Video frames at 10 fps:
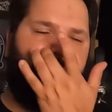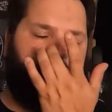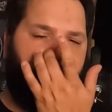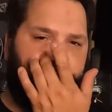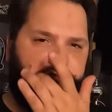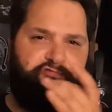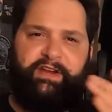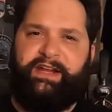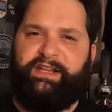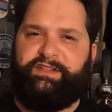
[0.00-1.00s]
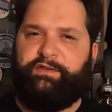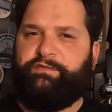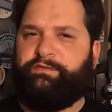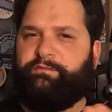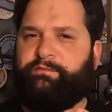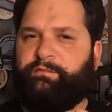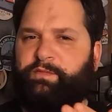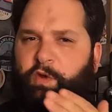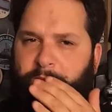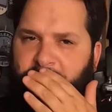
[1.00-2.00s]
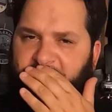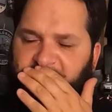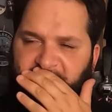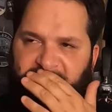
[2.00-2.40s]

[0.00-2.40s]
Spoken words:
malts really do dominate